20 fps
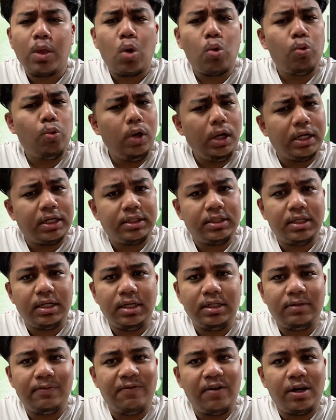which
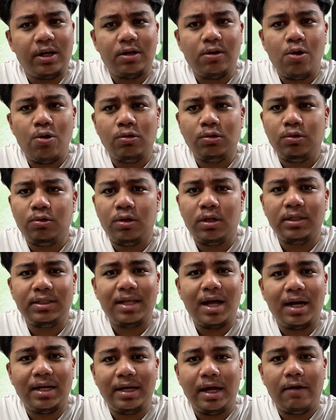is very close to the
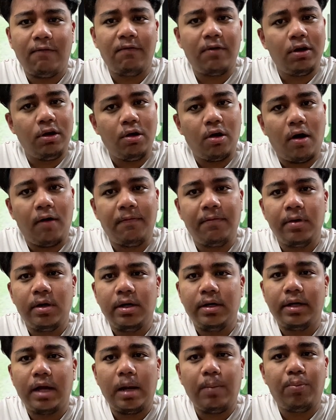target value of
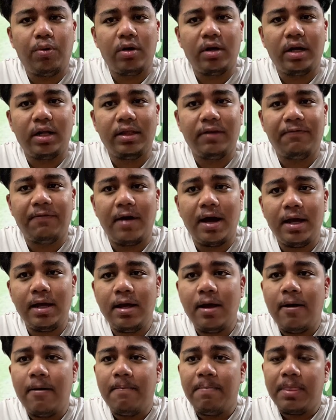9.95
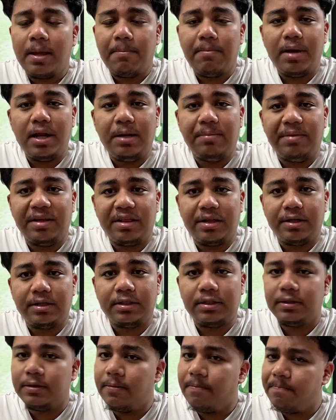
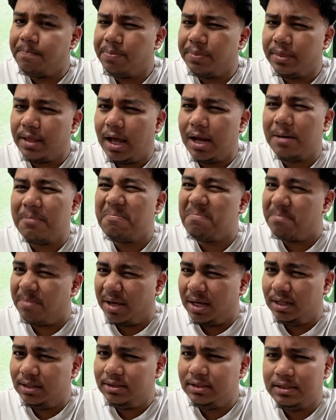millimeters. That
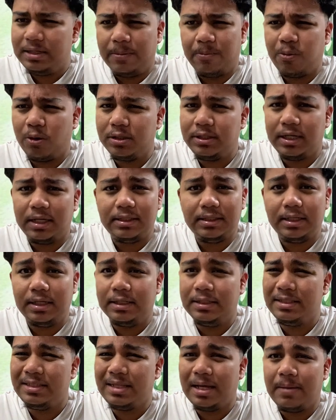means the process
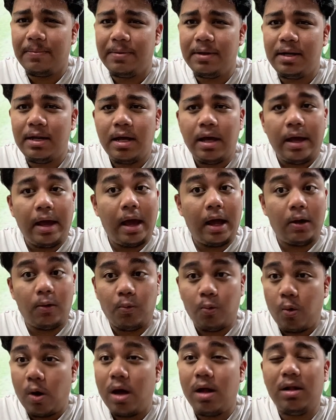is stable
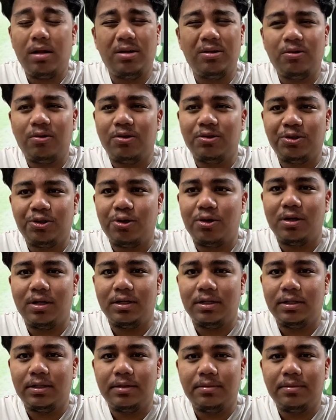and well controlled.